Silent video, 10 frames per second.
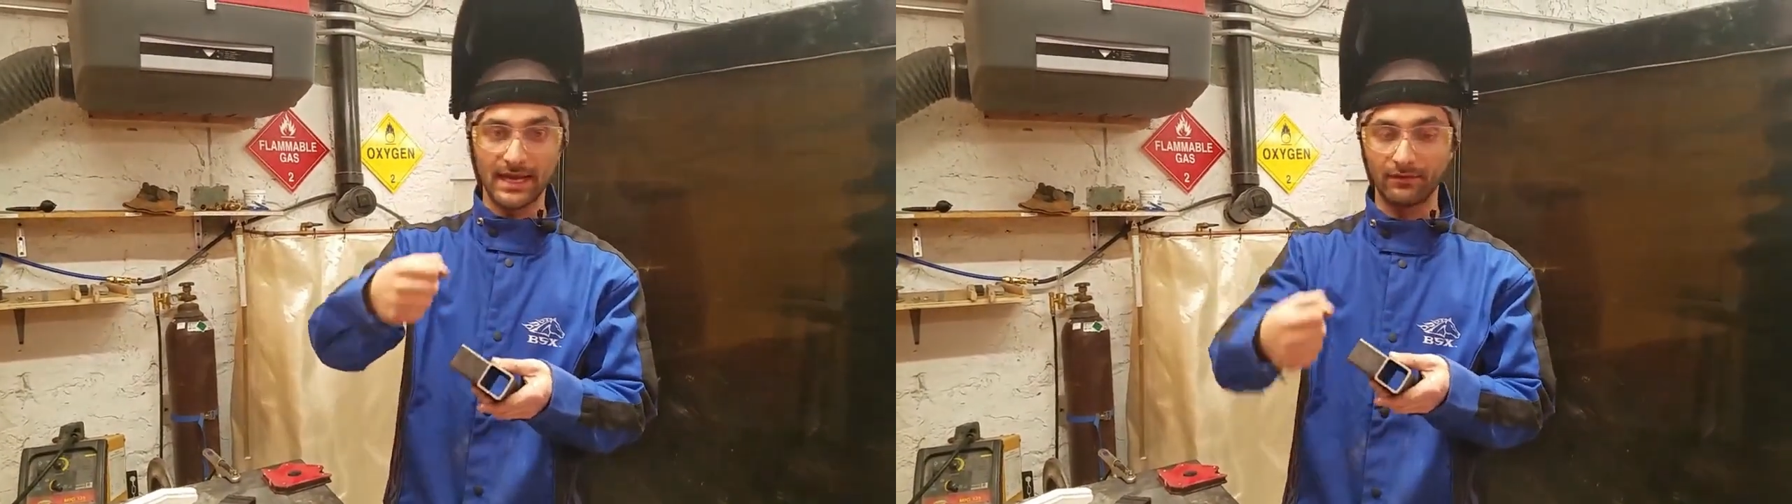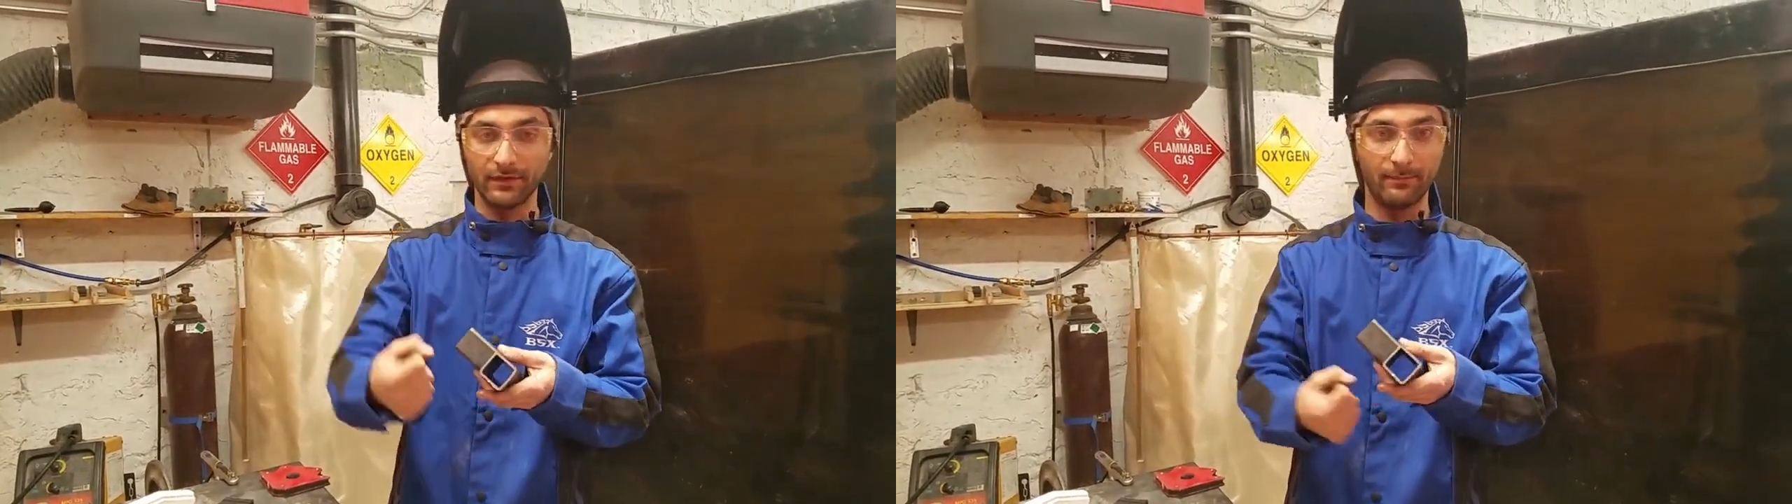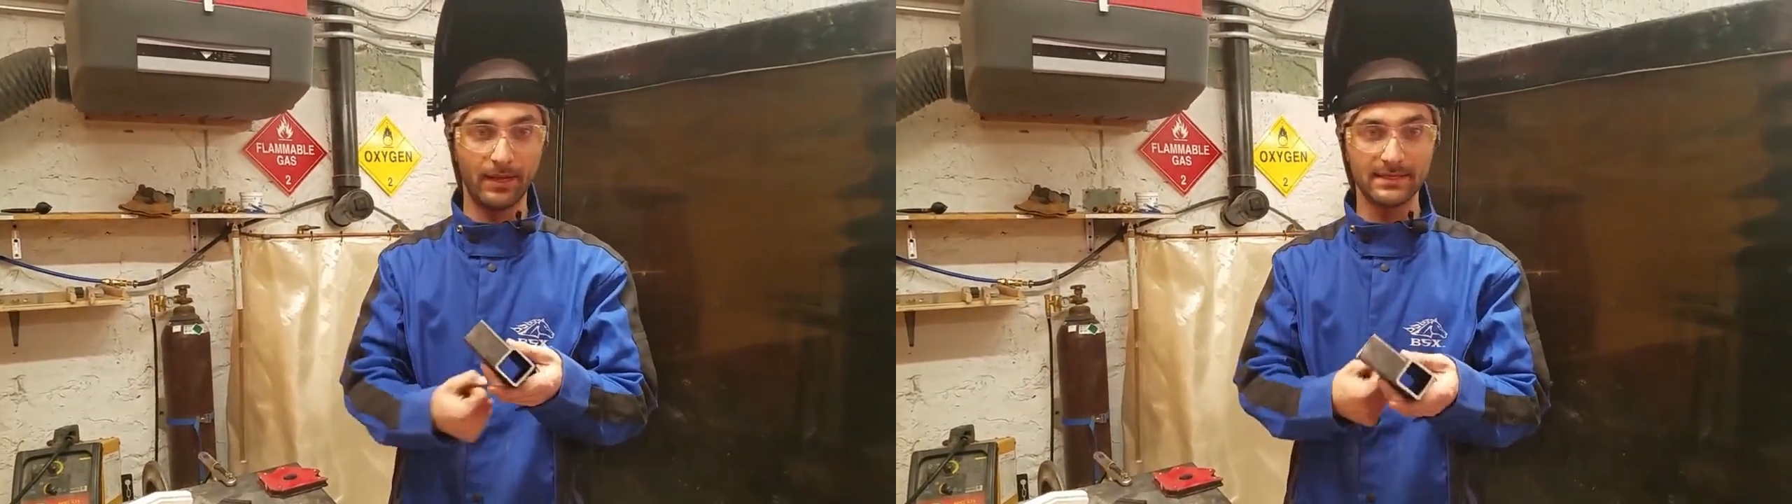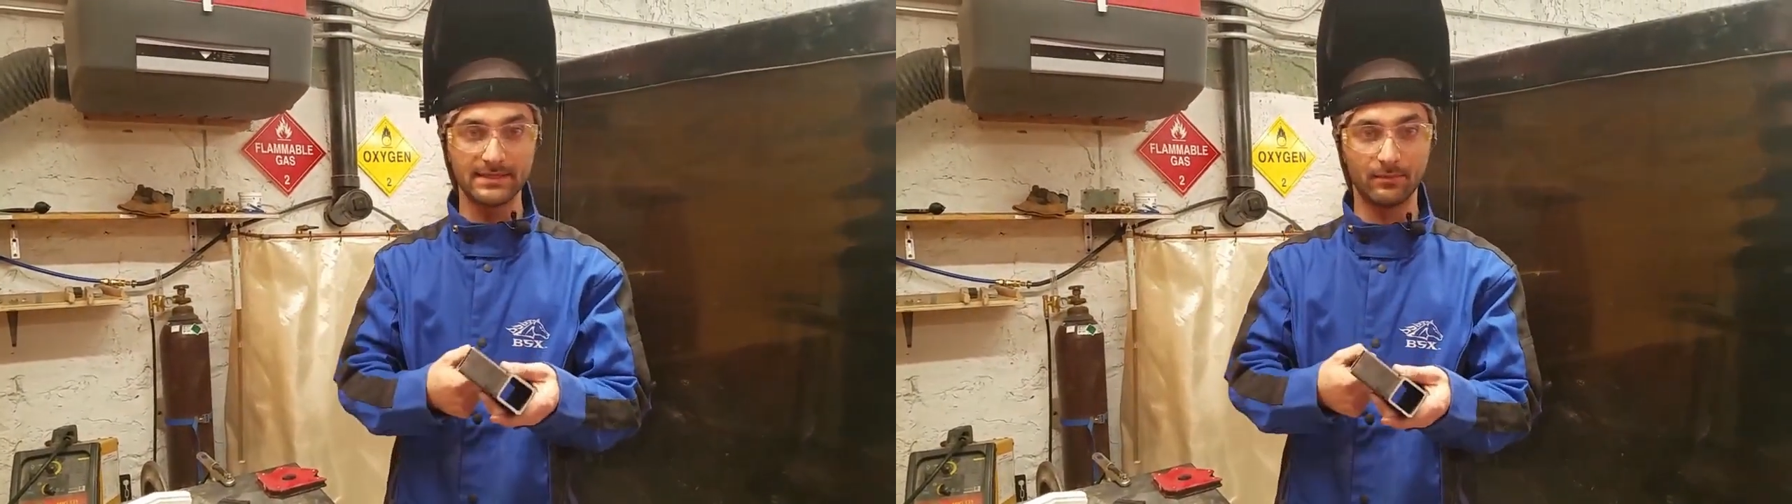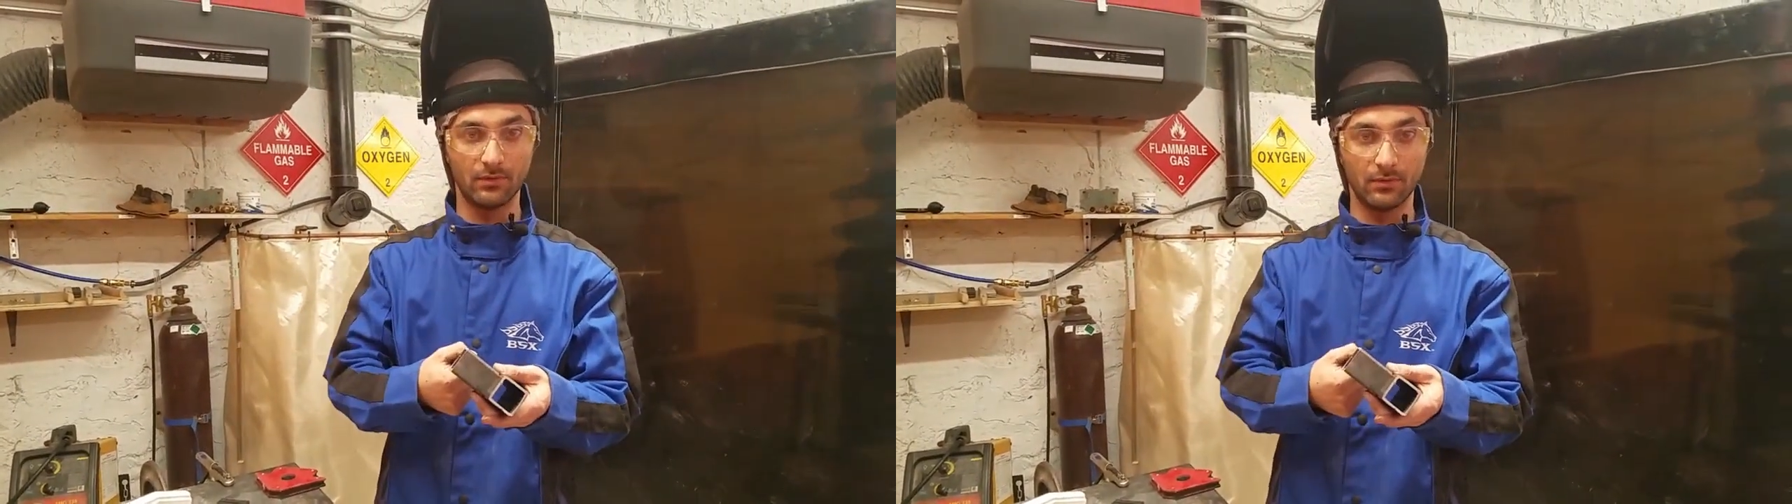every
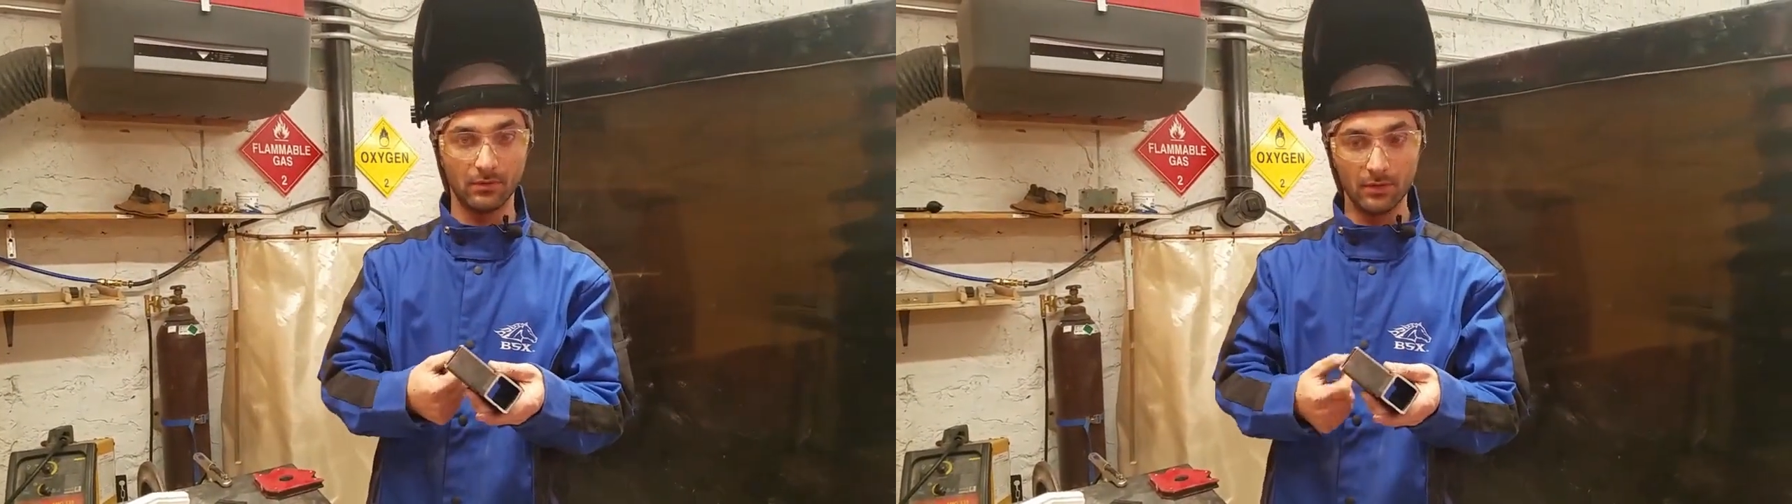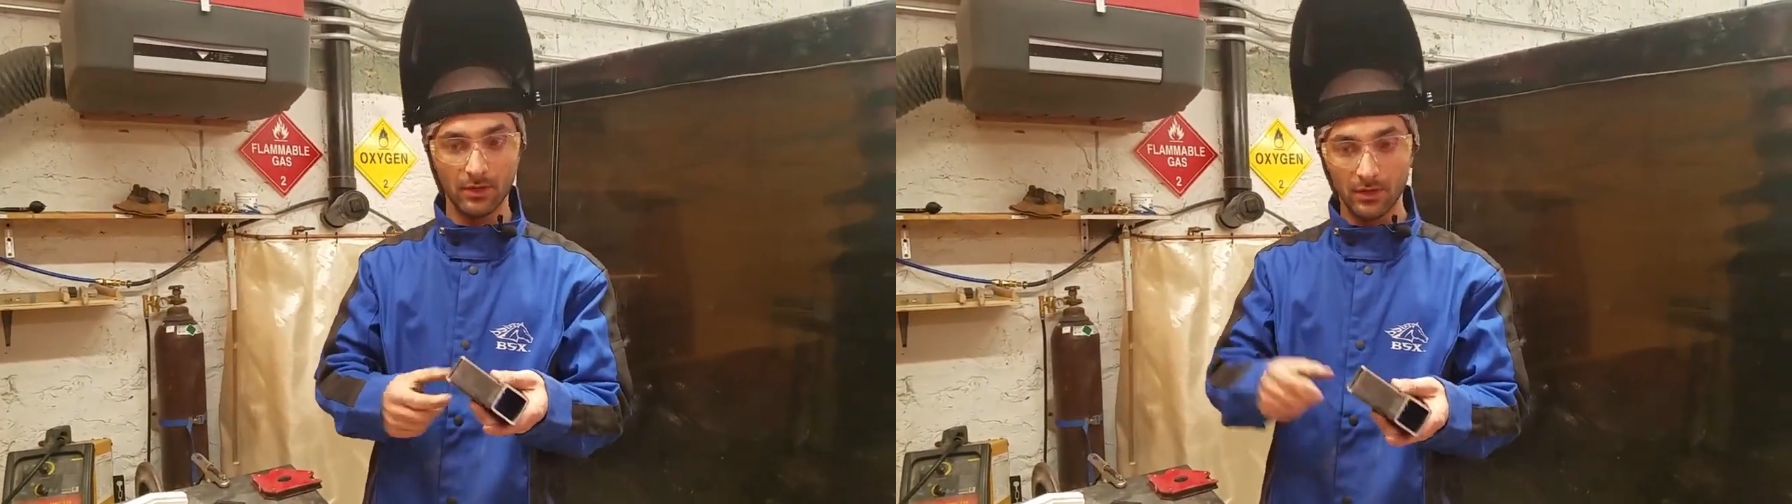possible